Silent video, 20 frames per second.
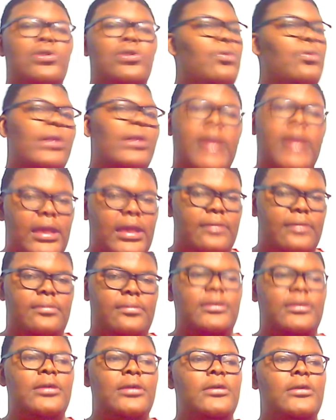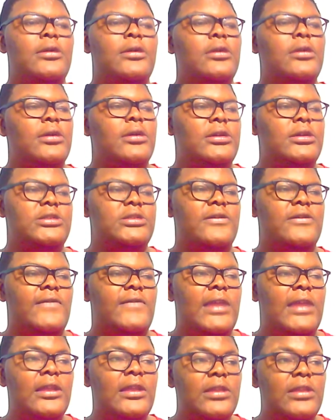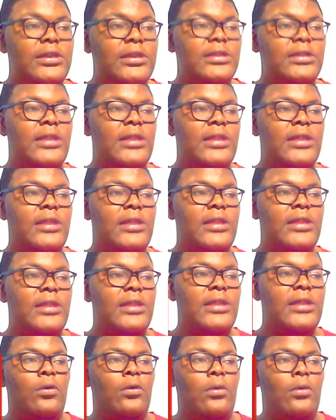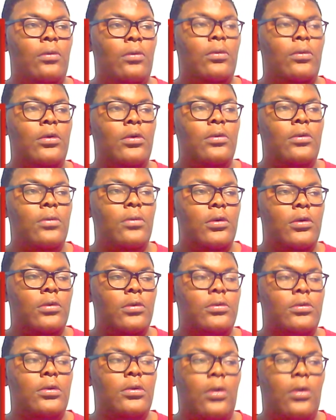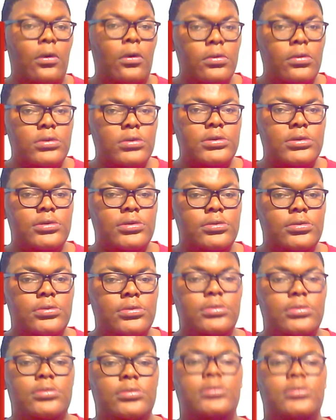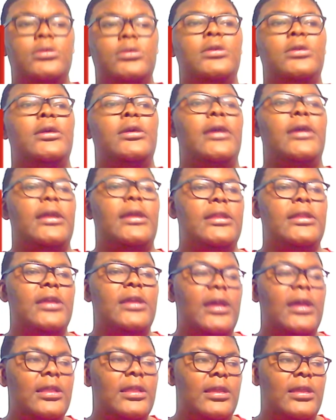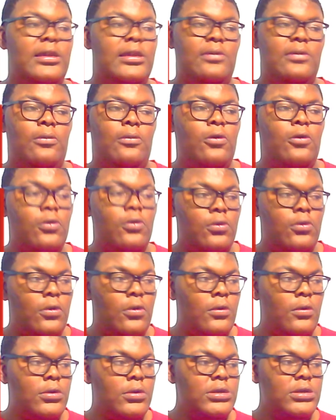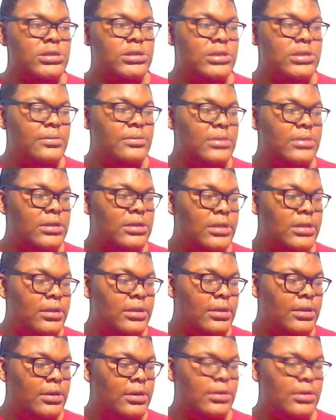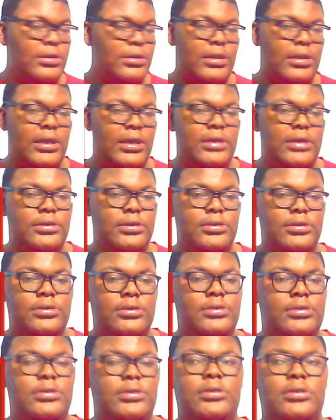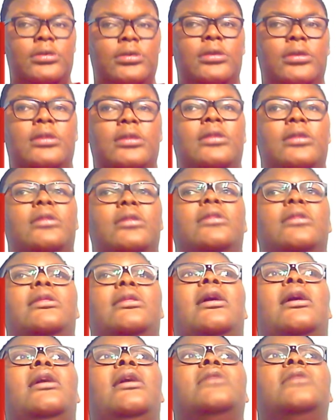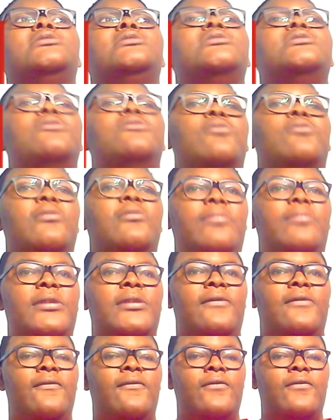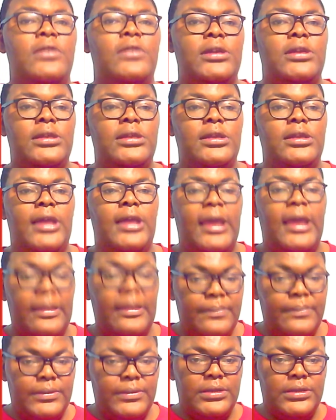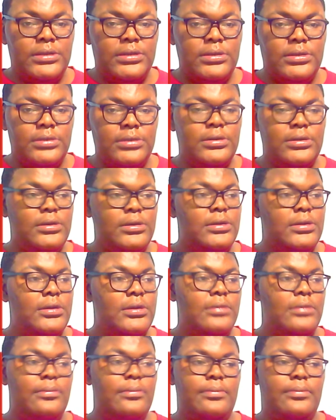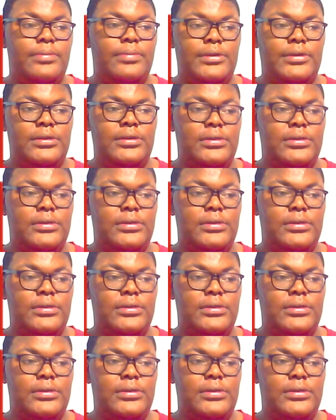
go ham. Because if they did like a World War Hulk, and they had like Immortal Hulk or something in there, like, that would be freaking epic. So